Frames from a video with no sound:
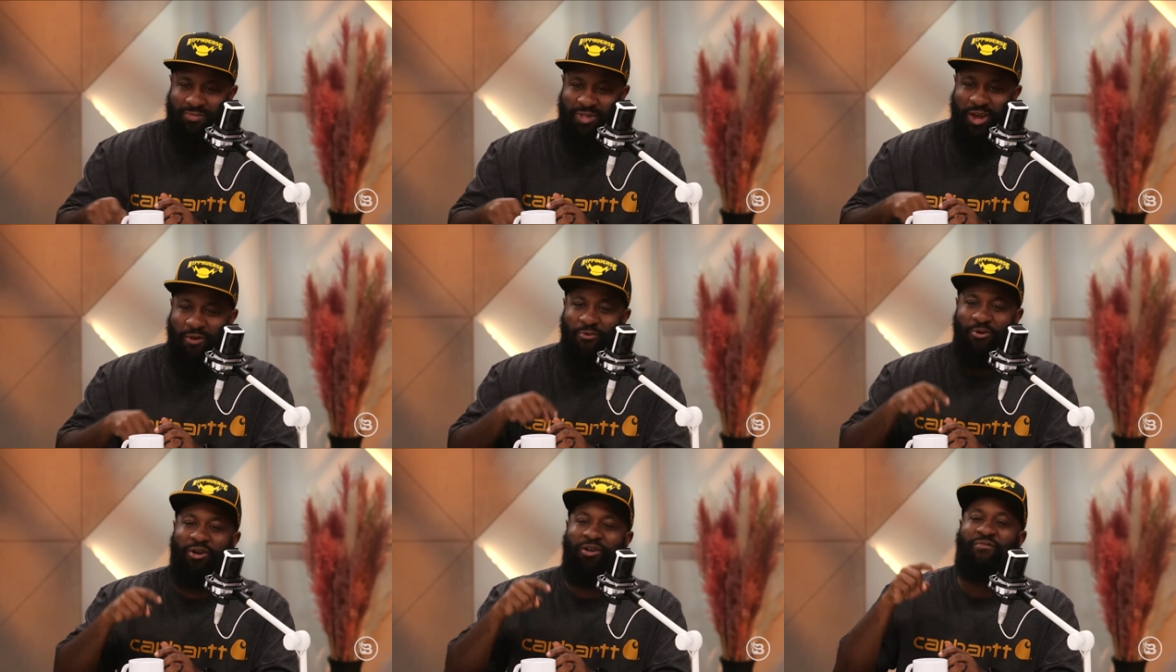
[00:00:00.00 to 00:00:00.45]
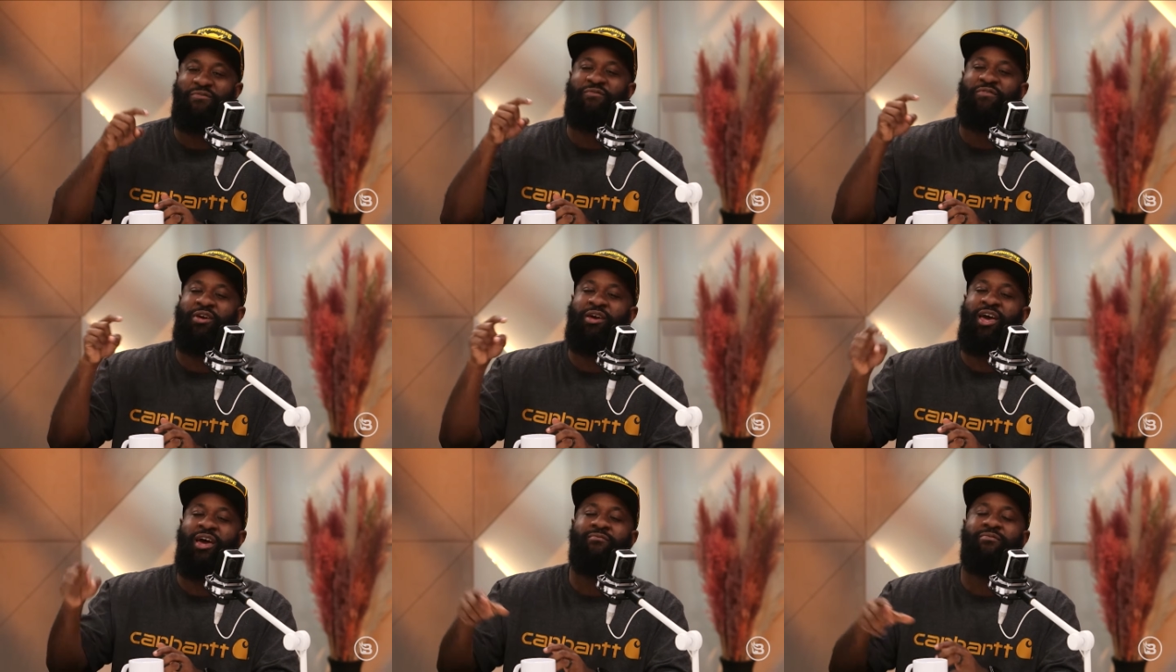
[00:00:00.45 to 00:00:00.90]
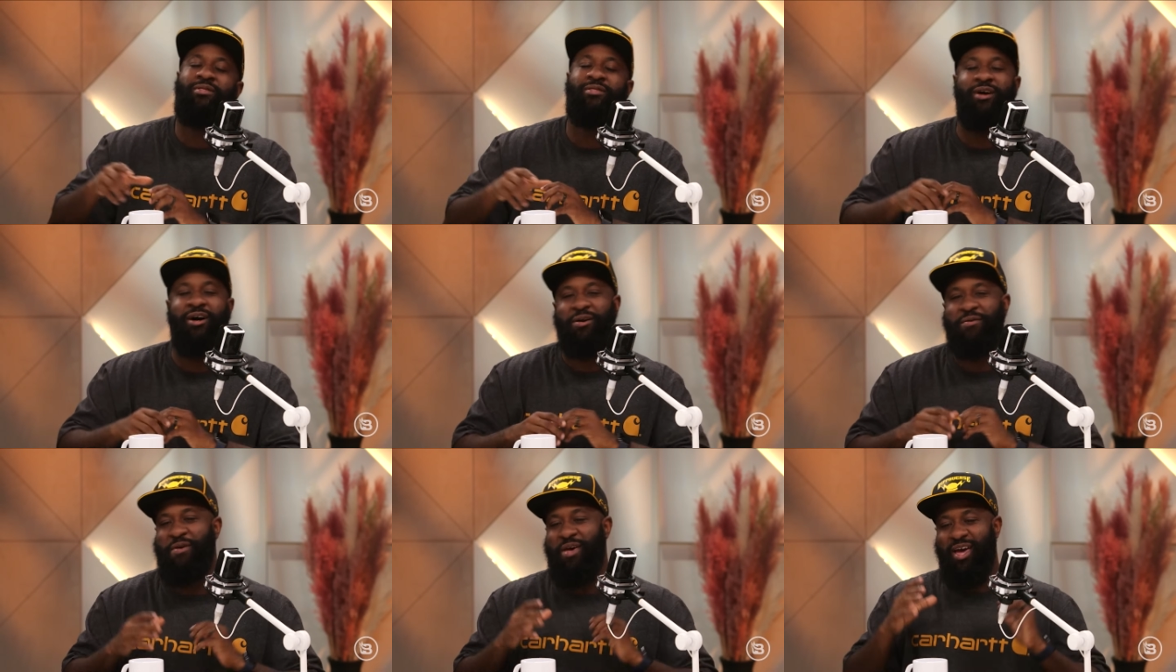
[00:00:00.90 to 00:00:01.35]
They want to fit.
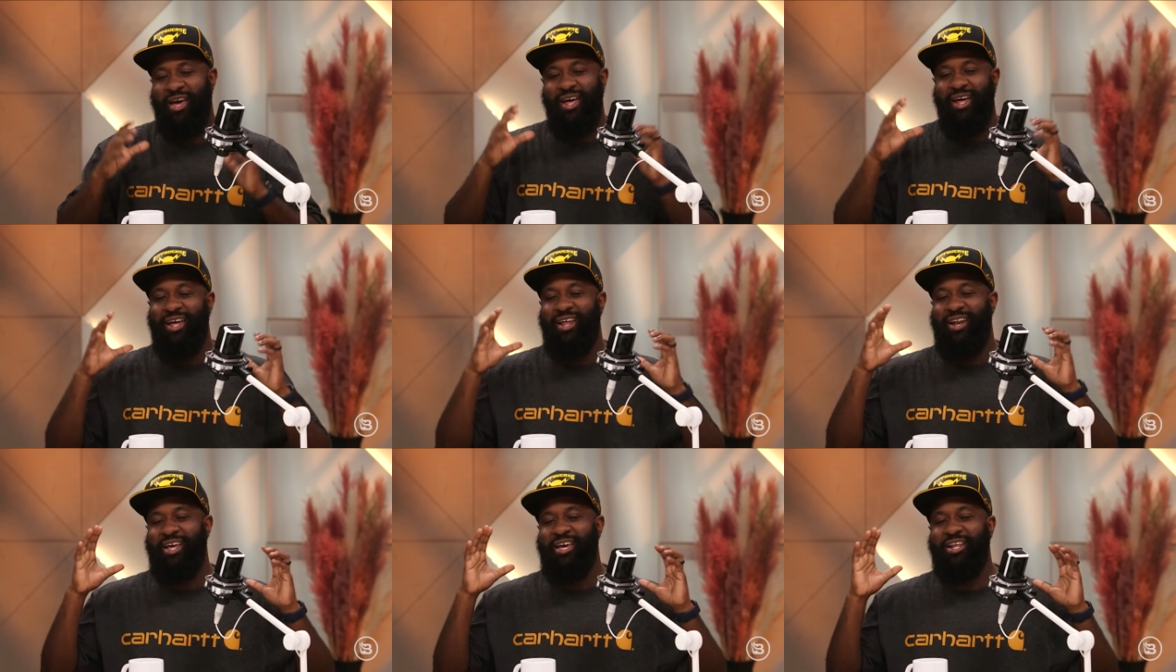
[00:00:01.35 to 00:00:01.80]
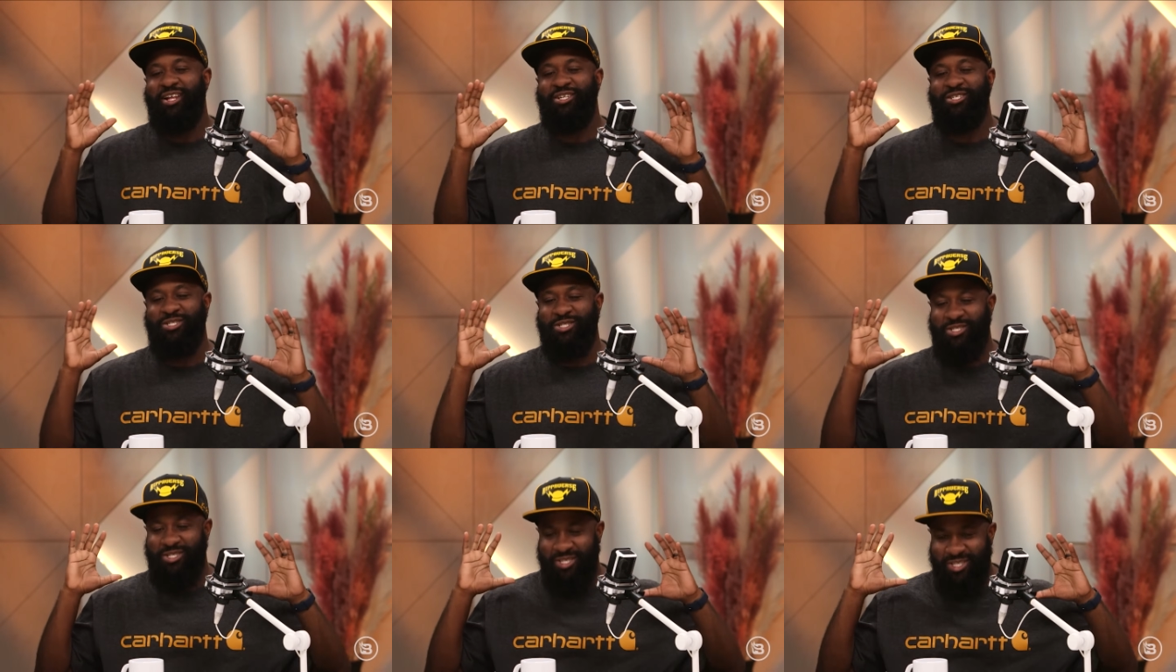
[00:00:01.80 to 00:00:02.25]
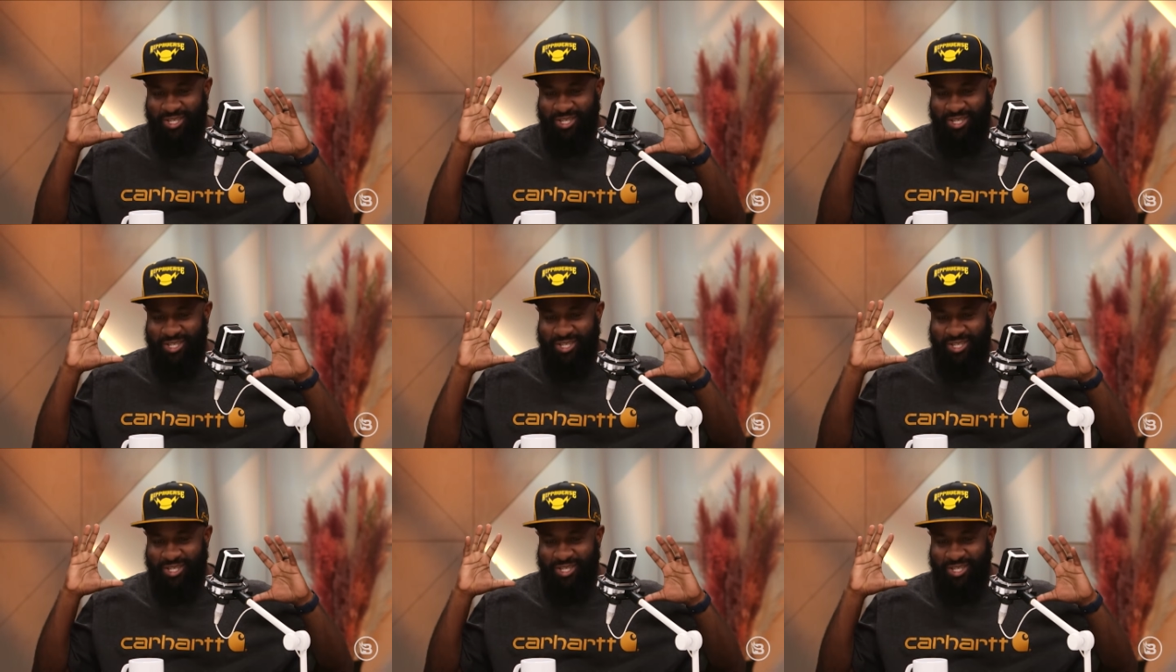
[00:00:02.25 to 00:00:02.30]
Look, it is